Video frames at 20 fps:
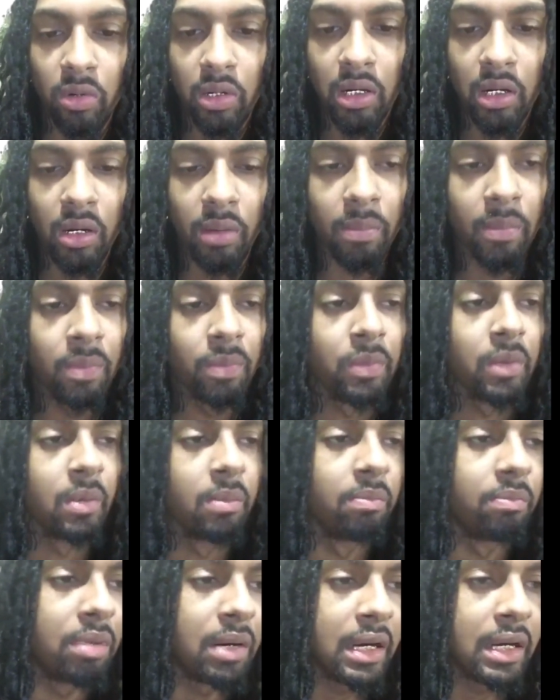up.
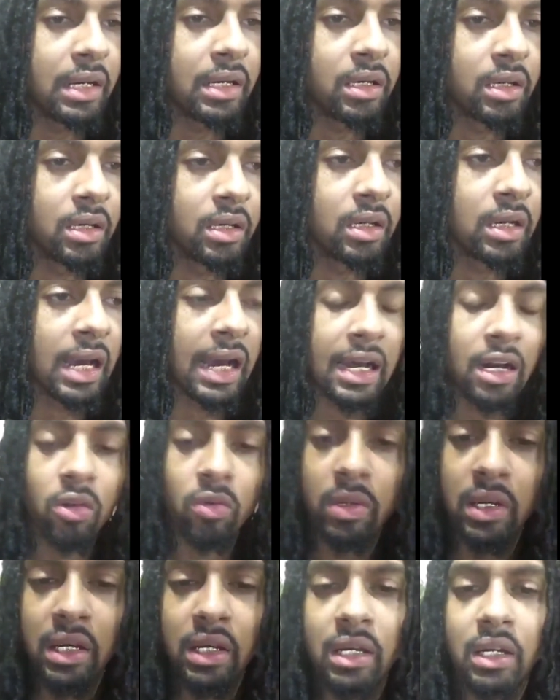But I
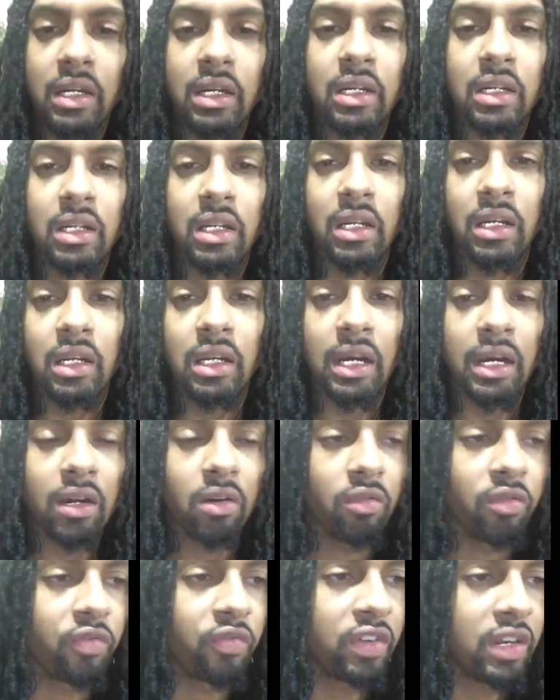don't eat anything. I
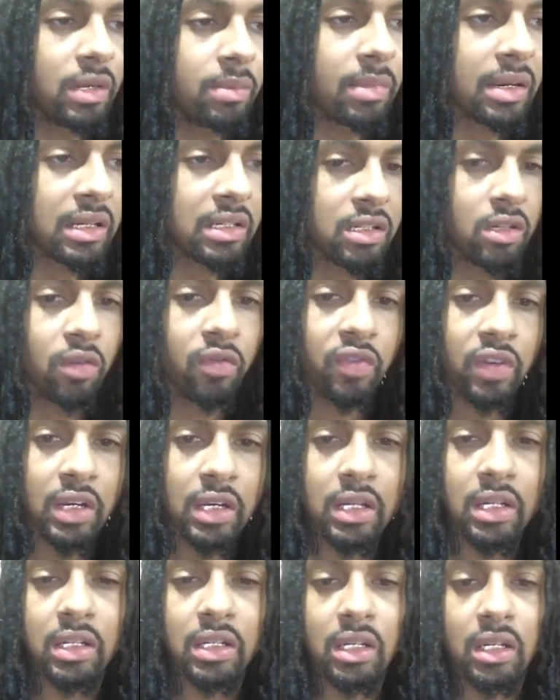don't feed myself
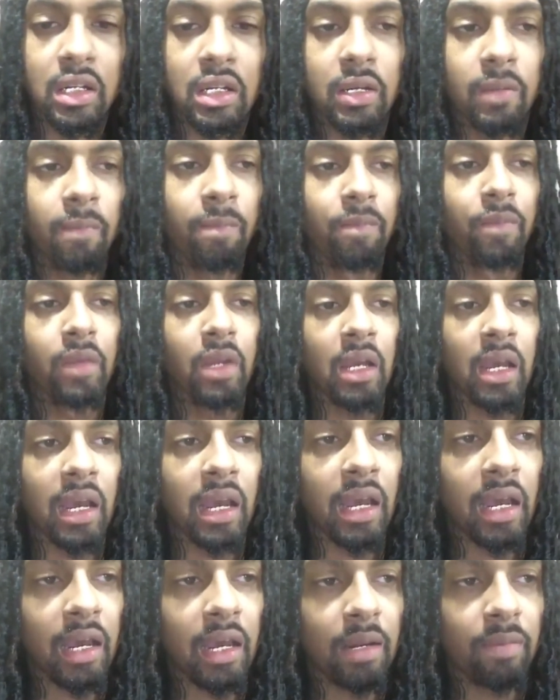anything.
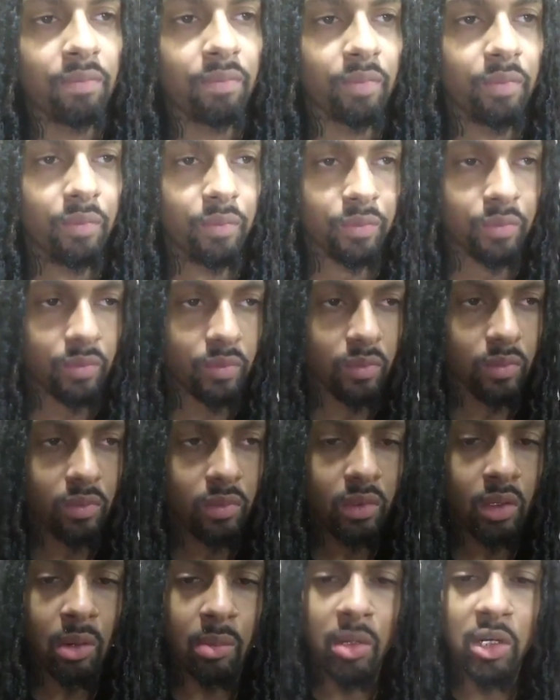And
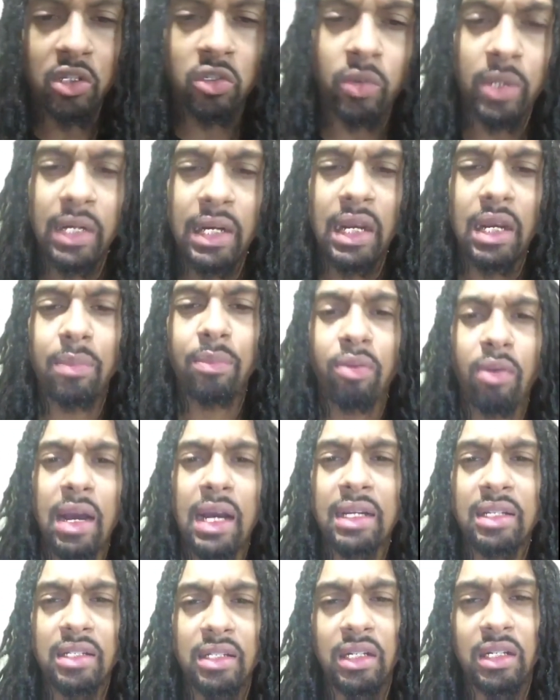between that
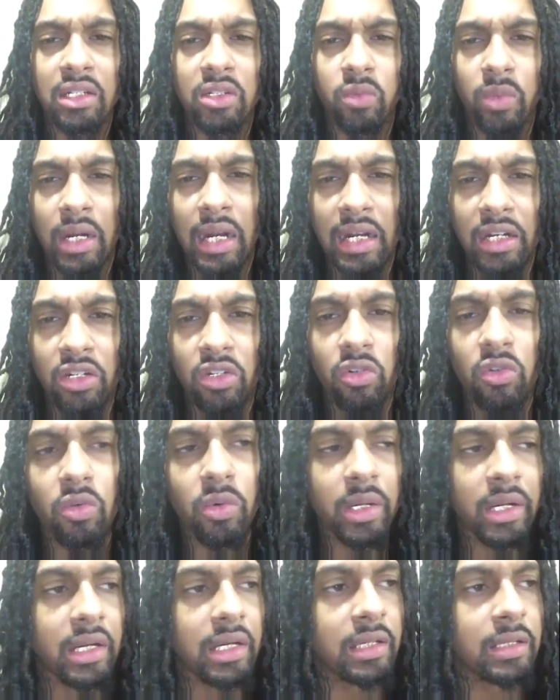process, what I do
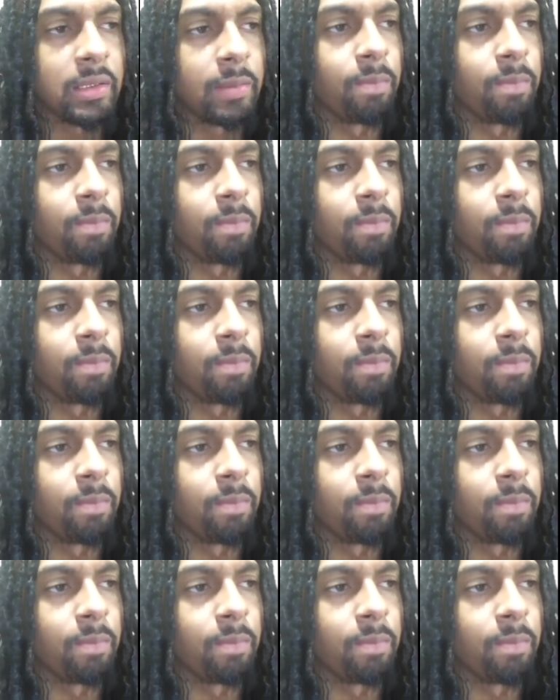is